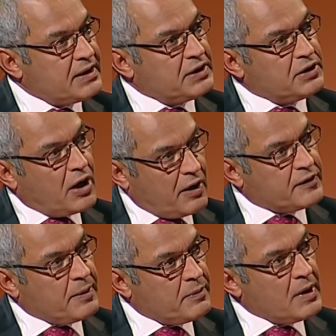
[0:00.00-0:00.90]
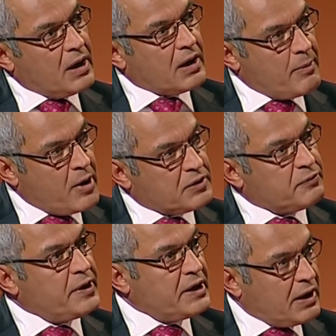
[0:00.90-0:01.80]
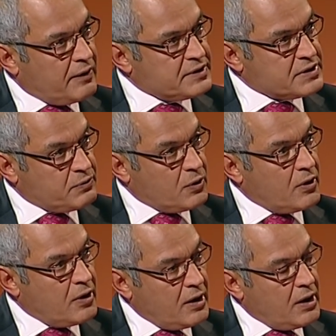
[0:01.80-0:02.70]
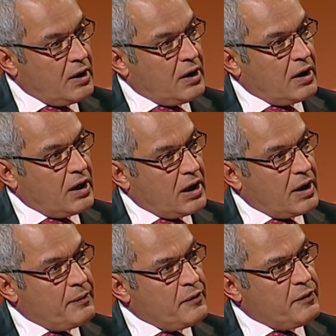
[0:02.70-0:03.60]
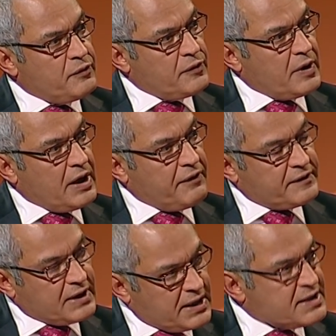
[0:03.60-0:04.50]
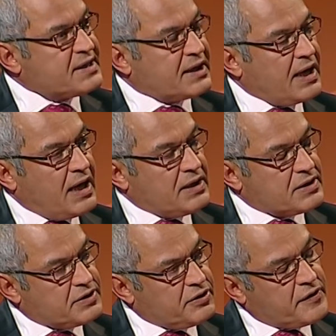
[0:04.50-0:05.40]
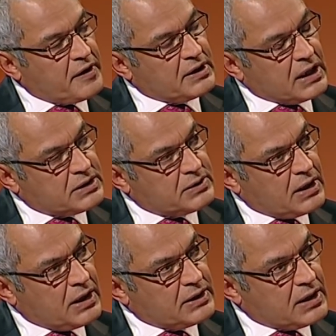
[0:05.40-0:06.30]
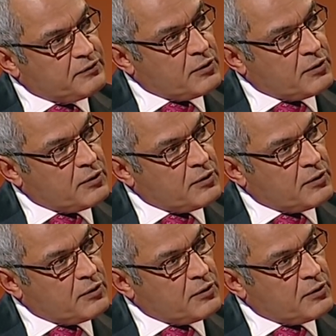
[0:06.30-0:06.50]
that none of them come out winner of this war. Uh, if that is the case, do you think that uh, that